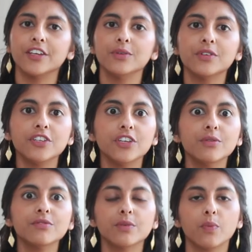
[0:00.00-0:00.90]
you can
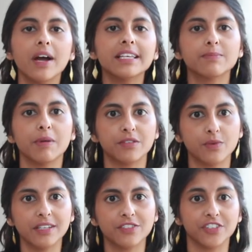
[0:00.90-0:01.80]
use the white space
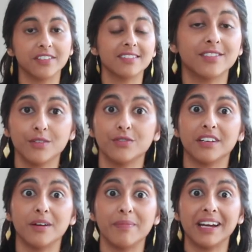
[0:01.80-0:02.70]
questions, told you
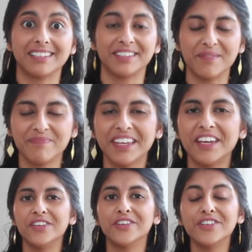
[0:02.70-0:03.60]
I'd come back to them,
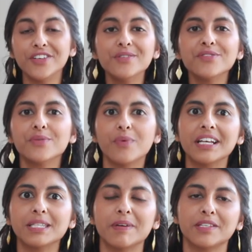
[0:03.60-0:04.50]
you can use the
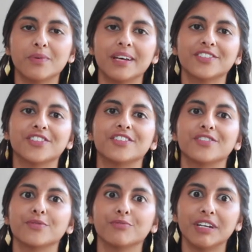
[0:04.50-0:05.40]
white space
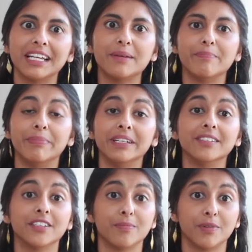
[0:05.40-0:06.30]
questions to really
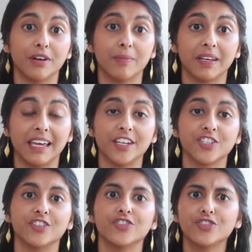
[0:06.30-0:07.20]
build up your
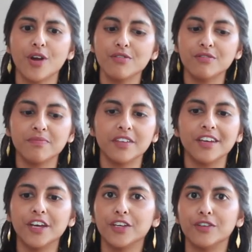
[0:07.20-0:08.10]
application and show them that
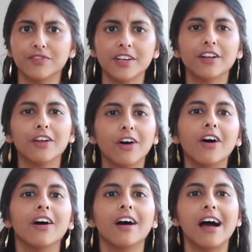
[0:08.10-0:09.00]
you've done a
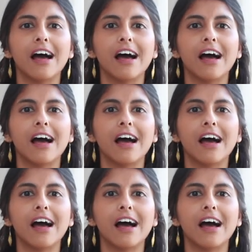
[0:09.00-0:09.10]
lot